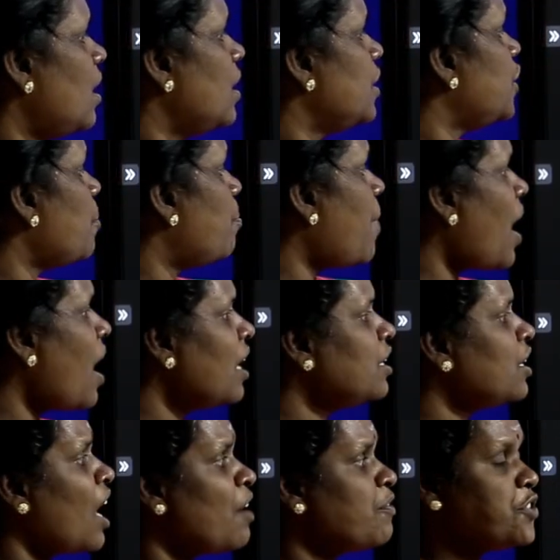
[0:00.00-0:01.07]
The bar
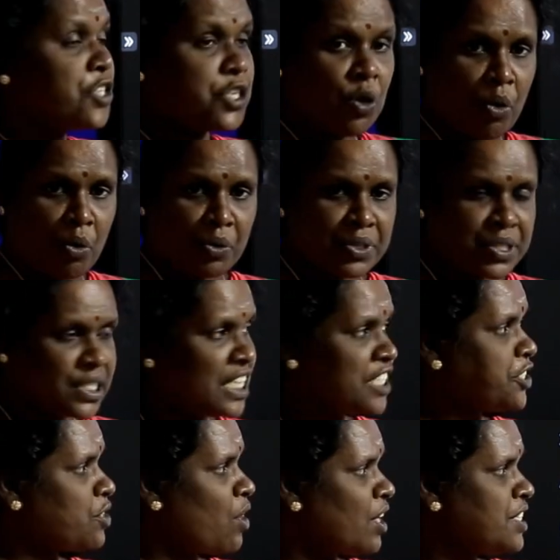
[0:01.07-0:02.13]
graph shows the
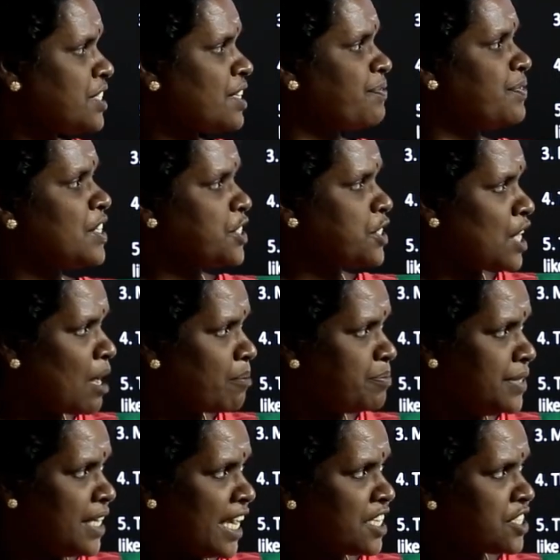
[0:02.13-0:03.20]
choice of the
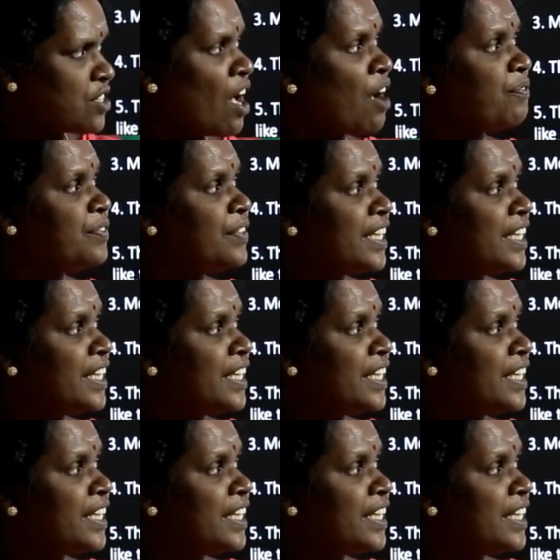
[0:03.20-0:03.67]
subjects of